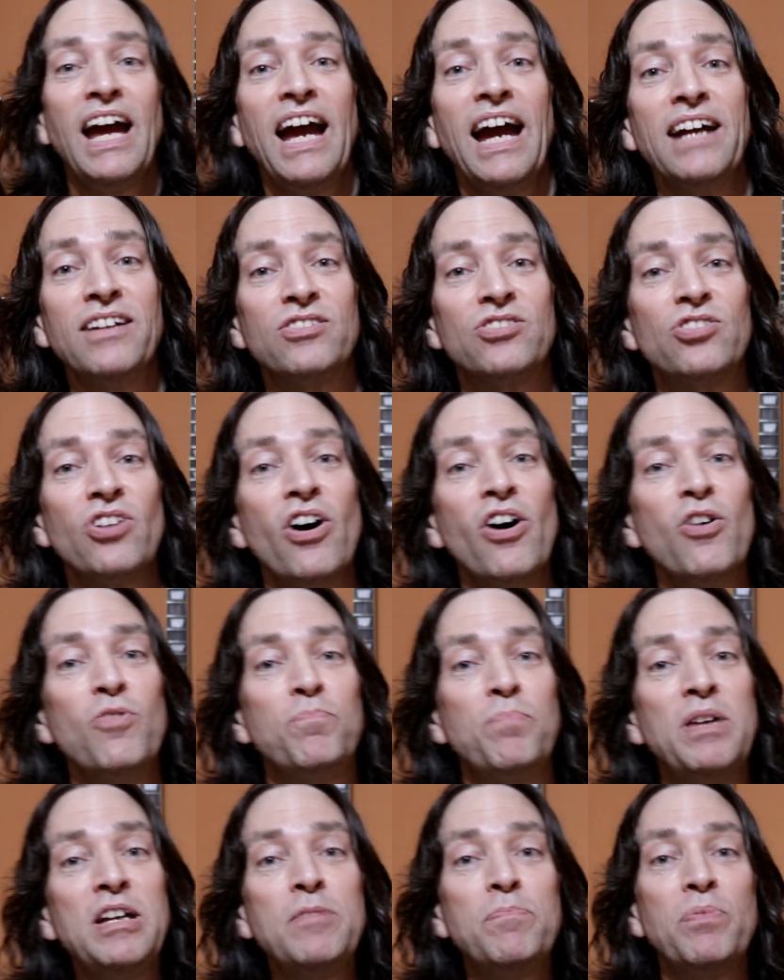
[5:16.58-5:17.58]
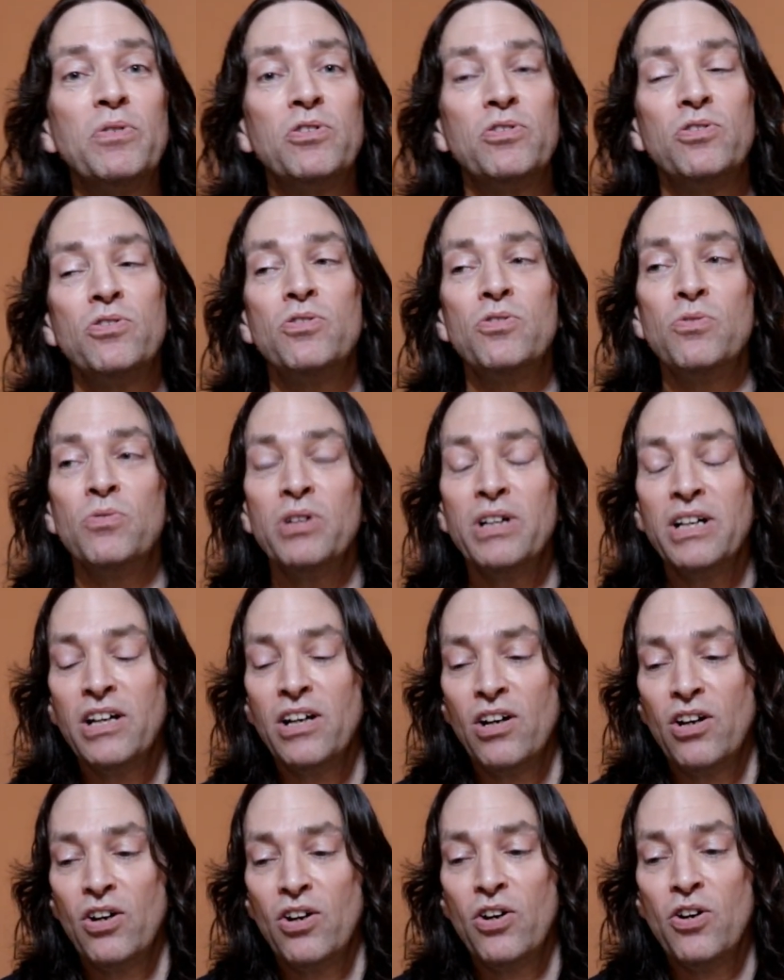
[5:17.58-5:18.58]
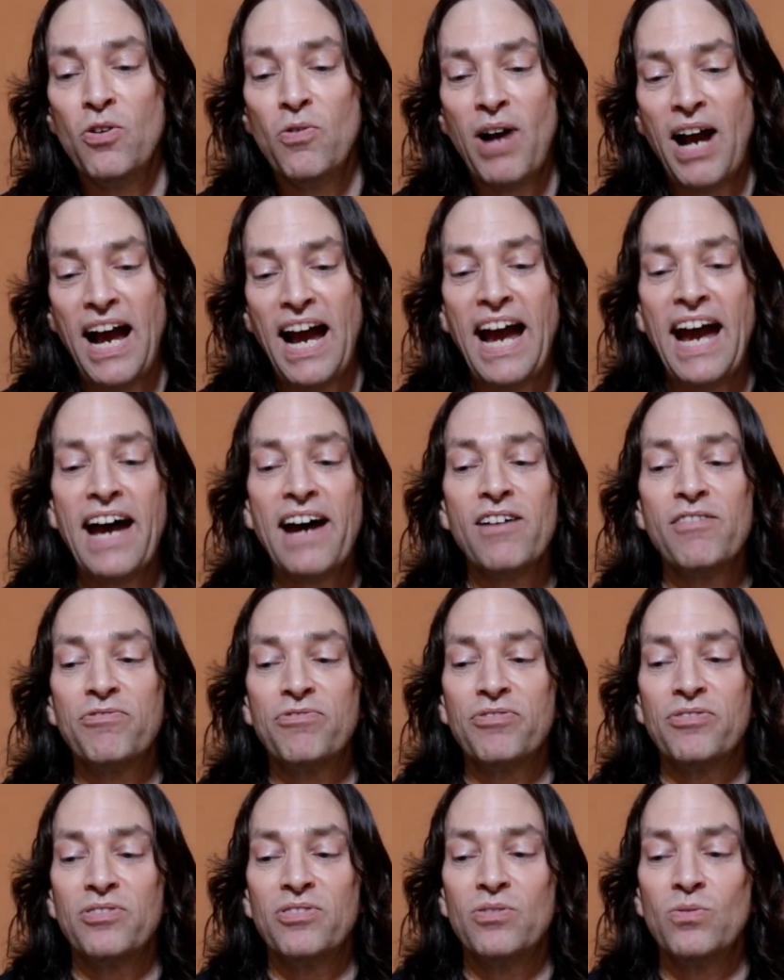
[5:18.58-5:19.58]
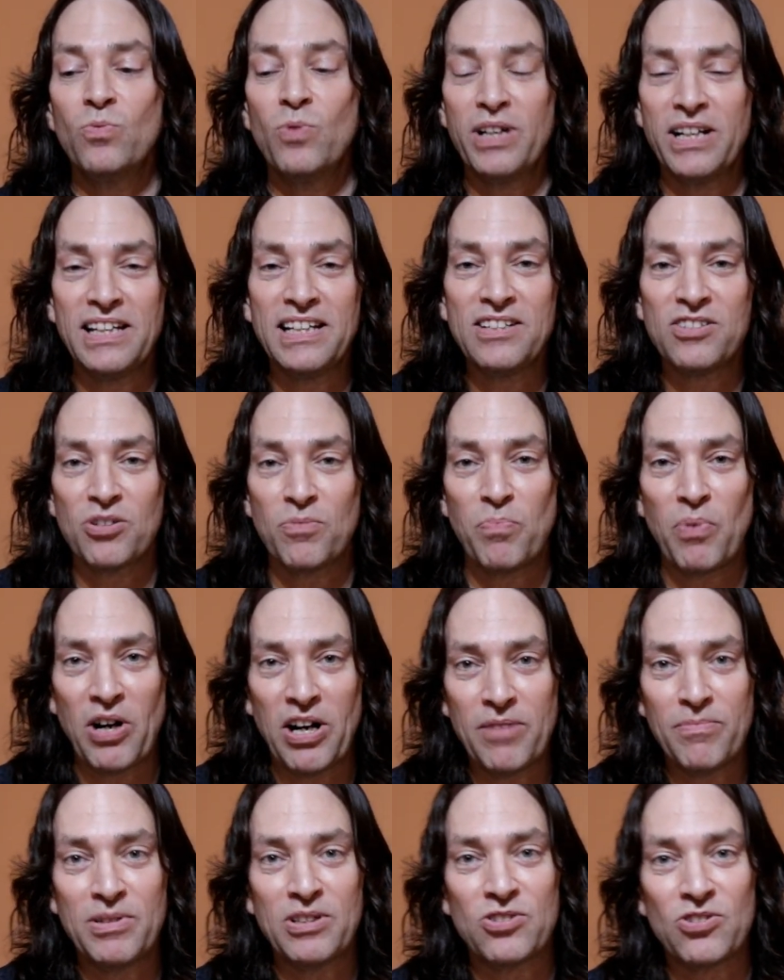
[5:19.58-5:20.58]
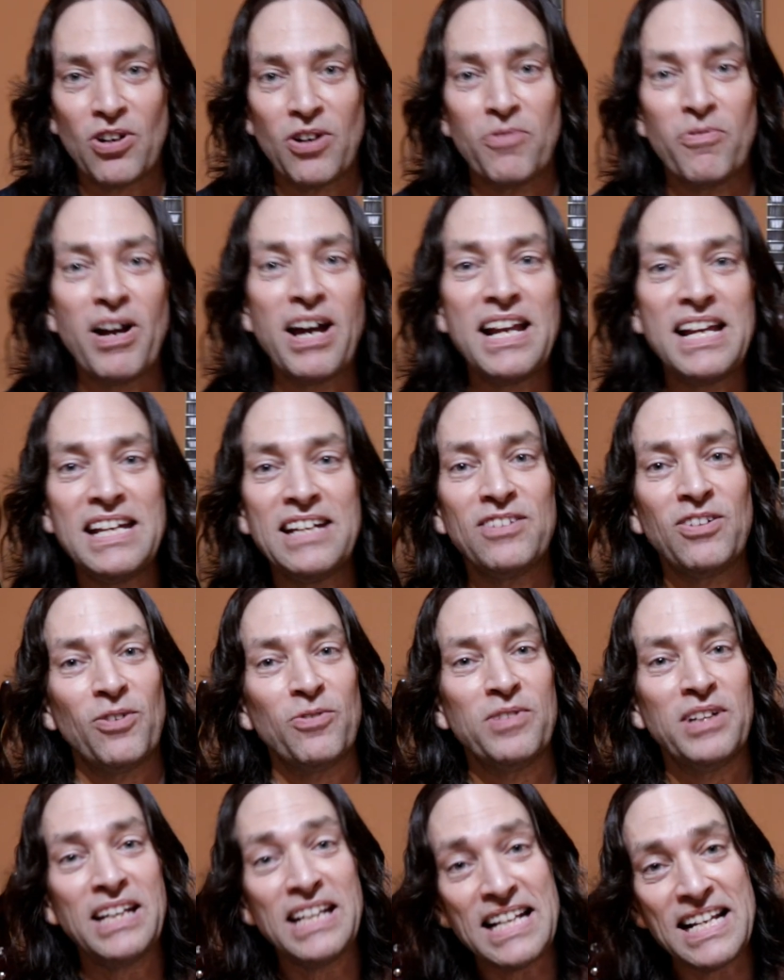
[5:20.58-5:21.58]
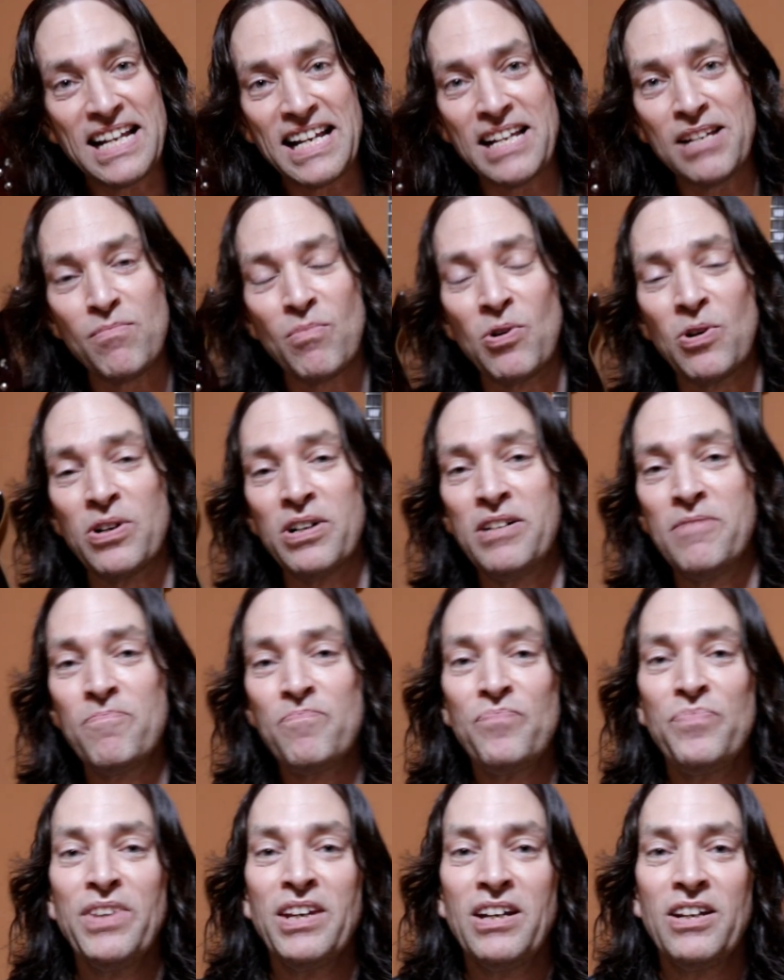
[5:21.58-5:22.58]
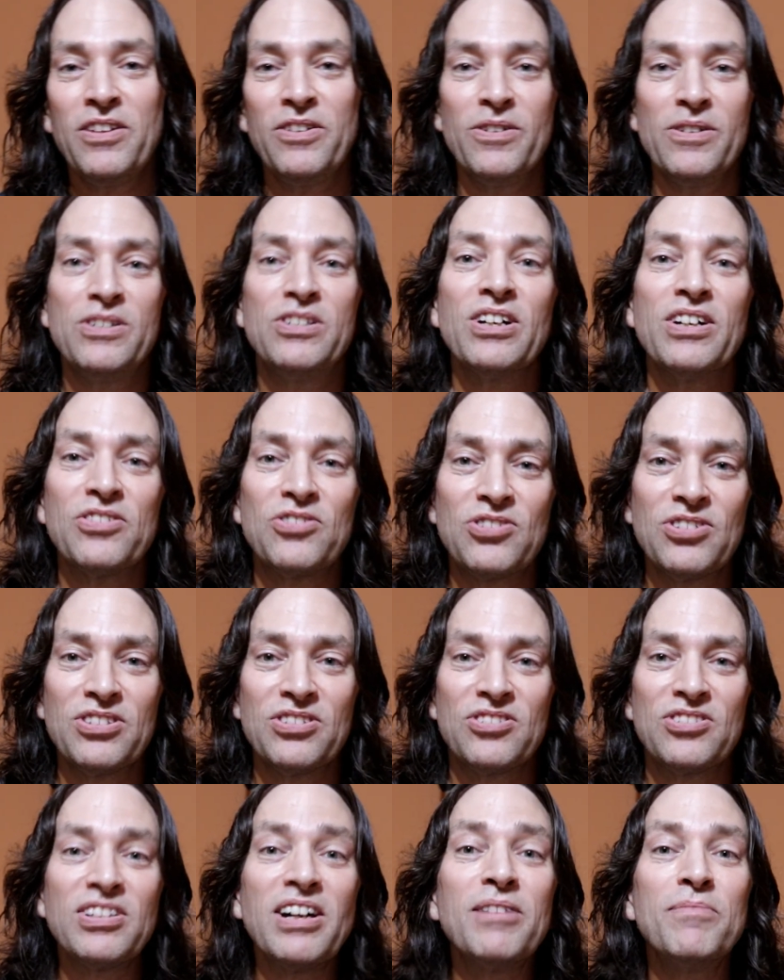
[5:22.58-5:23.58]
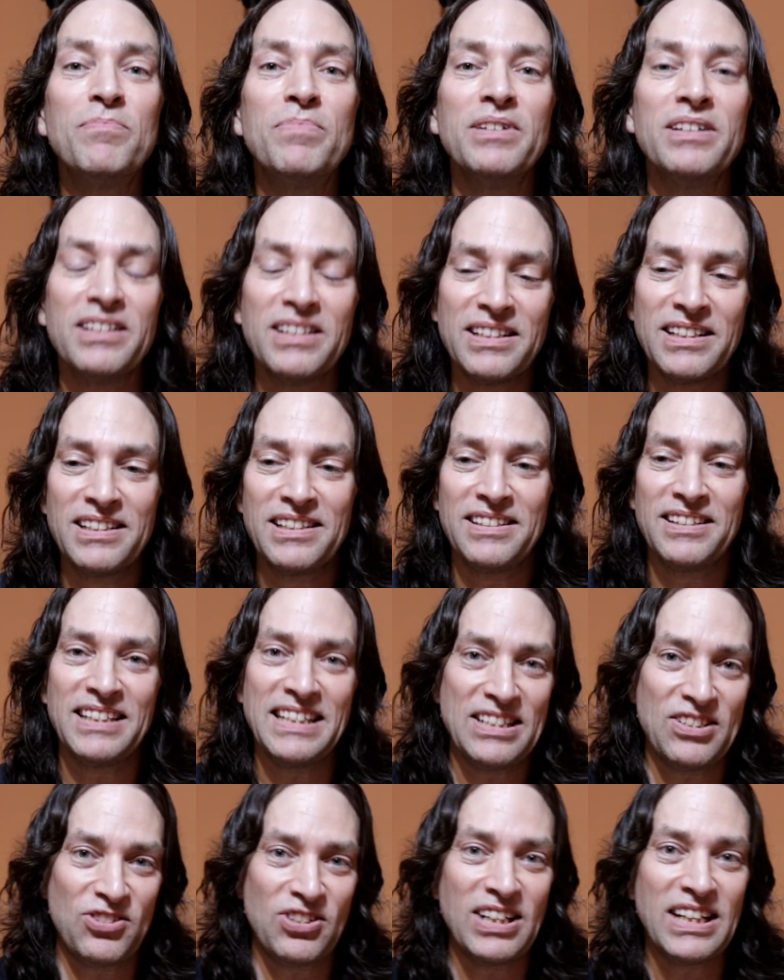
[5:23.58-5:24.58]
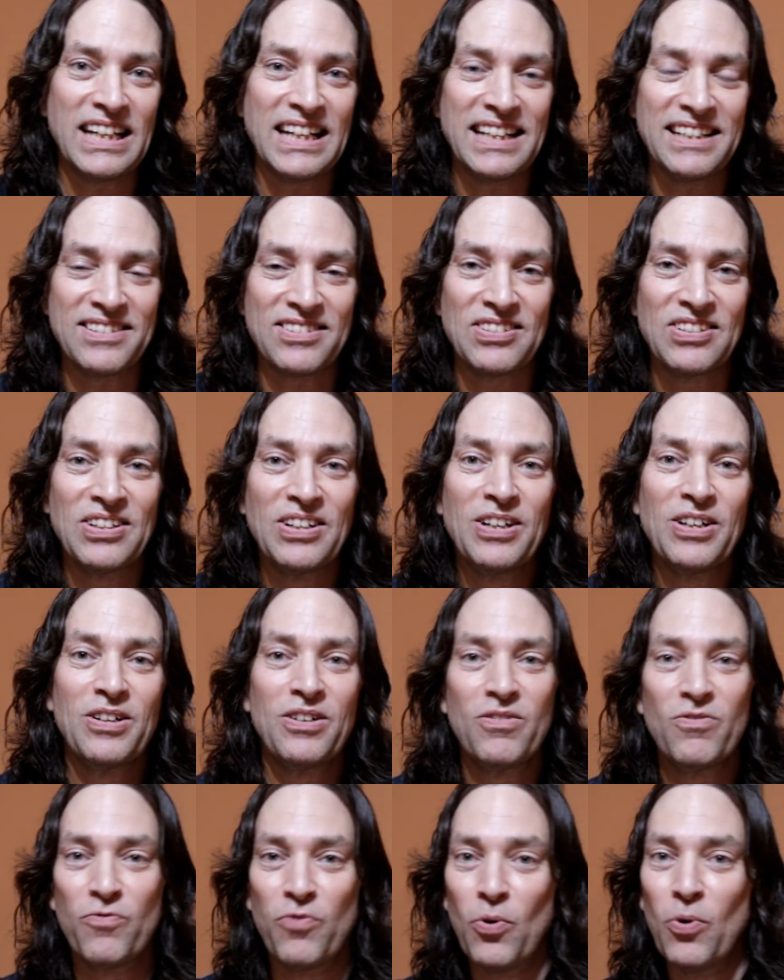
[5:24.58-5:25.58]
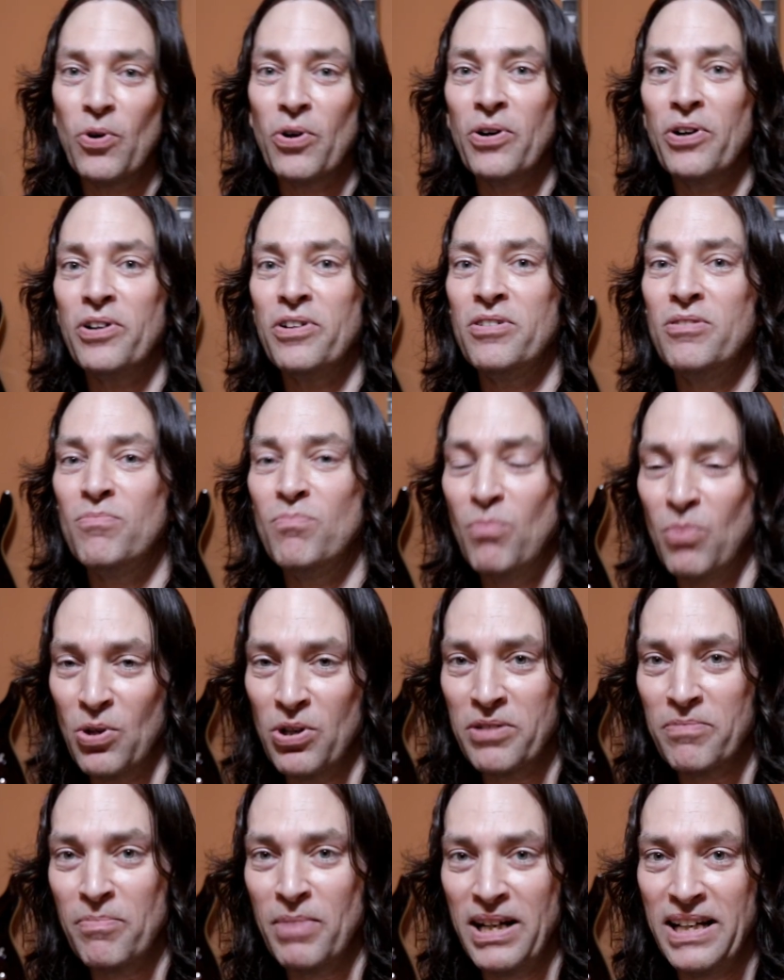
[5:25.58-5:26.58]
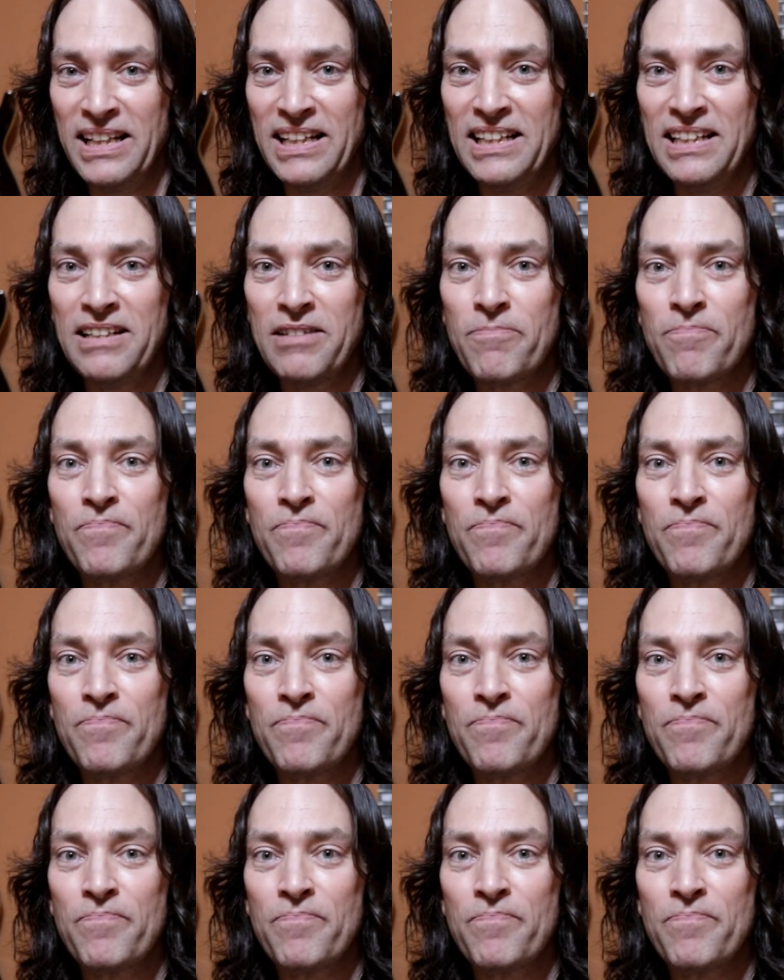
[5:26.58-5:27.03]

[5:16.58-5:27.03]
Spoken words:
And so people who have one of these apartments already and don't need it anymore, they're just subleasing it for more money.